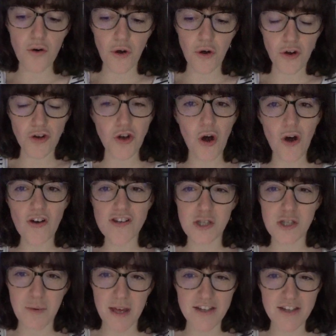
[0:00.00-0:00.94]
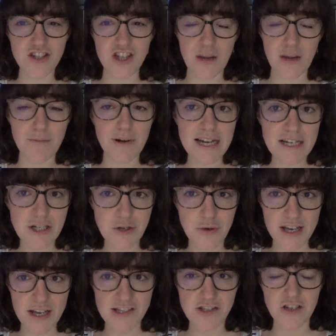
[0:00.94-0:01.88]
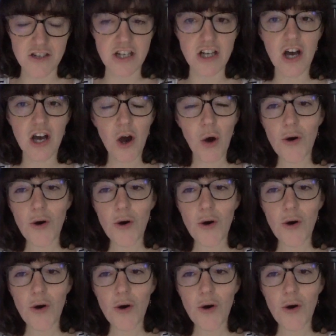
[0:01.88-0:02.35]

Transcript: or you're not super interested in political history,